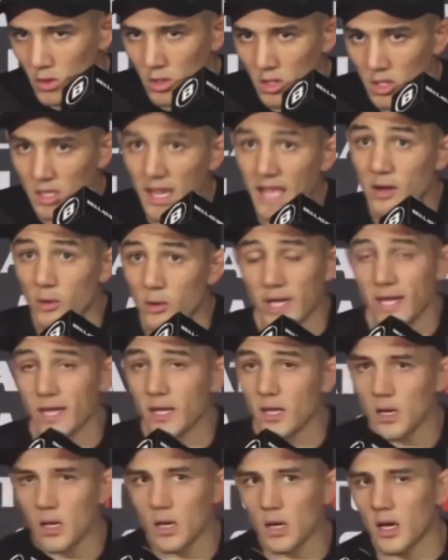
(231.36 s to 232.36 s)
Lightweight?
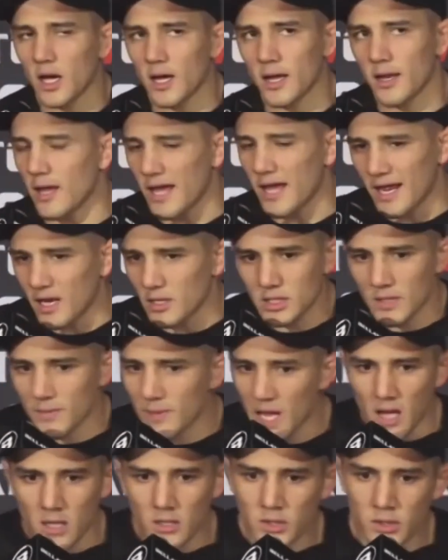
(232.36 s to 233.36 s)
To be
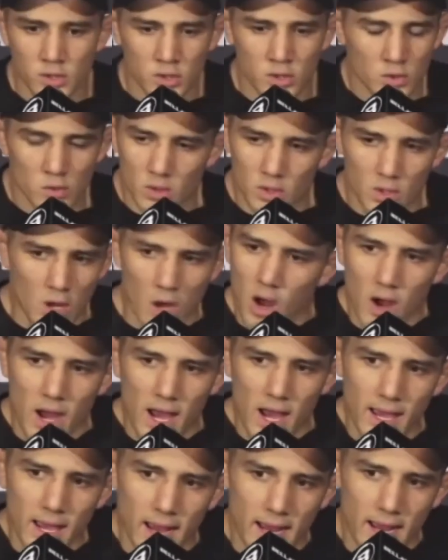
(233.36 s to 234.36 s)
honest with you, no.
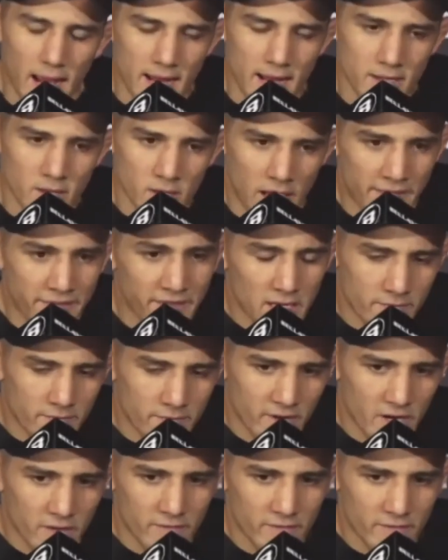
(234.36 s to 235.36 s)
I don't. I think I'm
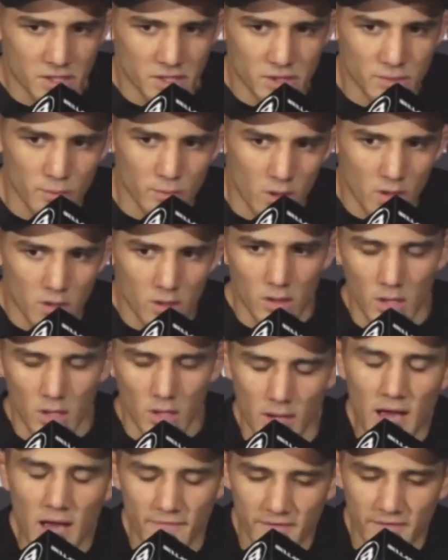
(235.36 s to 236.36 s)
very, very small, or
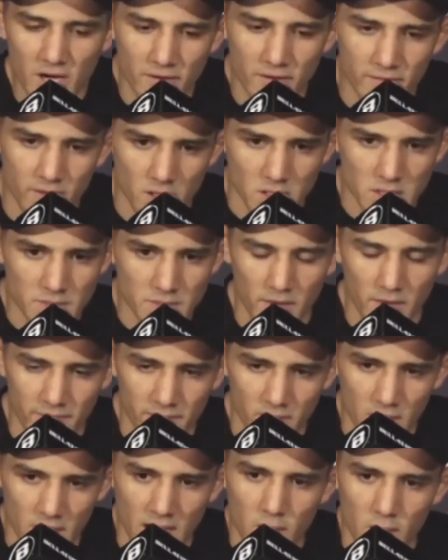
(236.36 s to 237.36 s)
not very, very small for
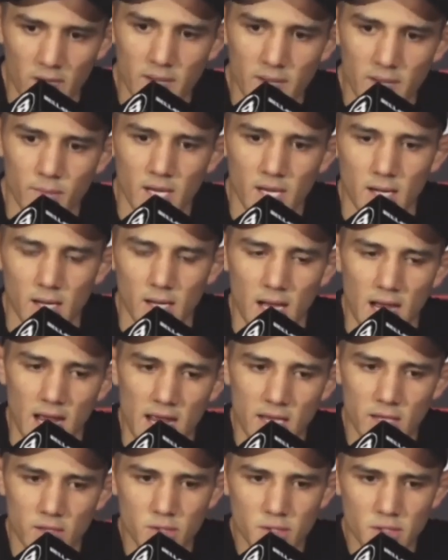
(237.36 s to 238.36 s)
lightweight. But I
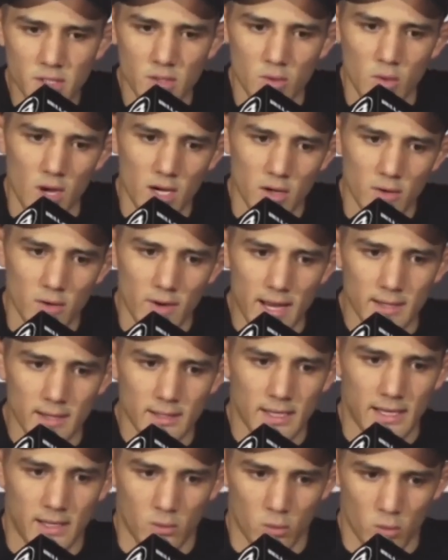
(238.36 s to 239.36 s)
usually walk around
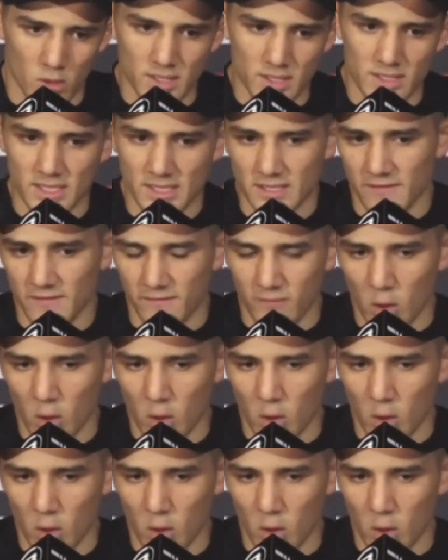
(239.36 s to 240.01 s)
like 164,